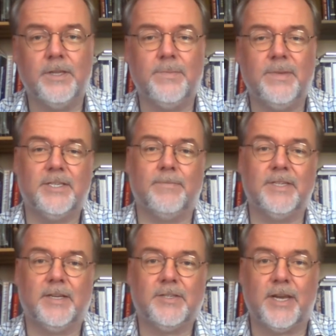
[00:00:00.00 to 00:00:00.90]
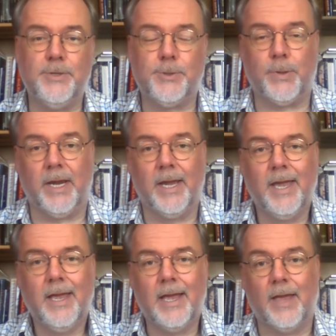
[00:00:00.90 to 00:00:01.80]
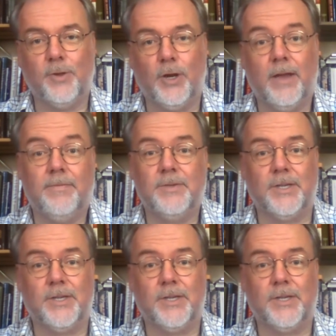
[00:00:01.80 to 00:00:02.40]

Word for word: in the mid 17th century and the life and